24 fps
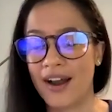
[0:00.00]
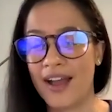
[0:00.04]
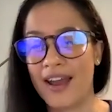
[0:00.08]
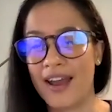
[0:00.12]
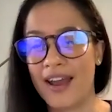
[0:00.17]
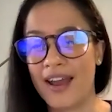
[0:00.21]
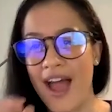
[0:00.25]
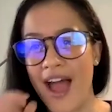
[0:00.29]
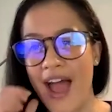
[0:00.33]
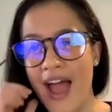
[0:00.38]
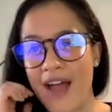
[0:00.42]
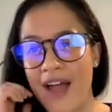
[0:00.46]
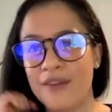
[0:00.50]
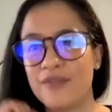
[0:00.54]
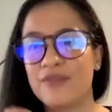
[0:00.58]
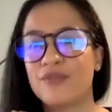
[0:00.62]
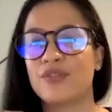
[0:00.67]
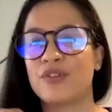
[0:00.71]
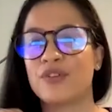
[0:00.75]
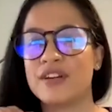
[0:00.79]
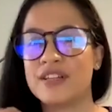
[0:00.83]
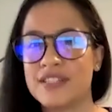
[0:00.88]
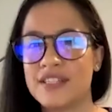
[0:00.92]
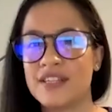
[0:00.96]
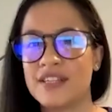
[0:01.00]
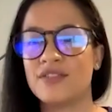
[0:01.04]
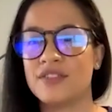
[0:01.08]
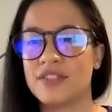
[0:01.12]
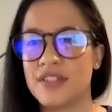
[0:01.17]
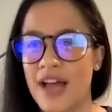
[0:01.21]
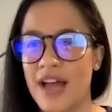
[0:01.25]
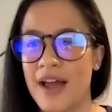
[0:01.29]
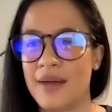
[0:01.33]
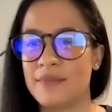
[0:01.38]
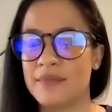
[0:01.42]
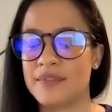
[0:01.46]
And every single
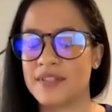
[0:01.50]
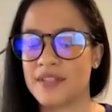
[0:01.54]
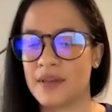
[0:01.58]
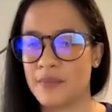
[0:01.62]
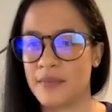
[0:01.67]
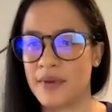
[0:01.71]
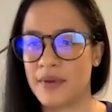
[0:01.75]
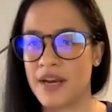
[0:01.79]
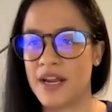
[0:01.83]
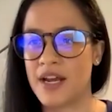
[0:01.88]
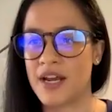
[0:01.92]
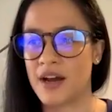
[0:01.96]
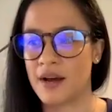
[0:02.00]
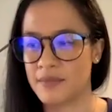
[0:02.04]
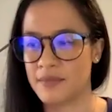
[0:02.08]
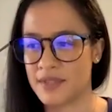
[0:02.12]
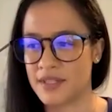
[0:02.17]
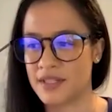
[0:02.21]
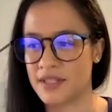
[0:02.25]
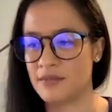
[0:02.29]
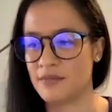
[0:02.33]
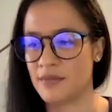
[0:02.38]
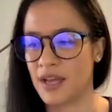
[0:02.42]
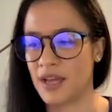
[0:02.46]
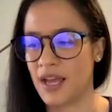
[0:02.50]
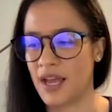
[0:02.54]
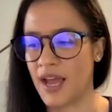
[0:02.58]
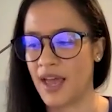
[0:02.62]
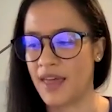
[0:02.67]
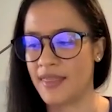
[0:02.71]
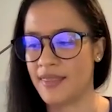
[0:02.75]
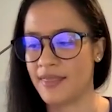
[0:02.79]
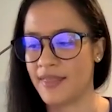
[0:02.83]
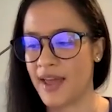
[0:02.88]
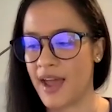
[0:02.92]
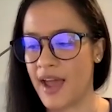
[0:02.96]
time somebody comes to me
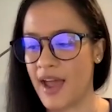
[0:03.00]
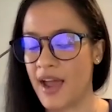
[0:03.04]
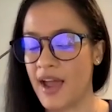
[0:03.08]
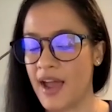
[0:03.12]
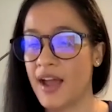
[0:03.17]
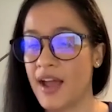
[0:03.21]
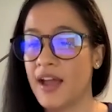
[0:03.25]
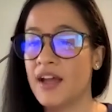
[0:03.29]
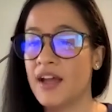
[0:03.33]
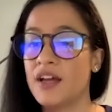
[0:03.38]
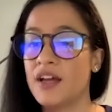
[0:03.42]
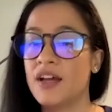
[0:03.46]
and they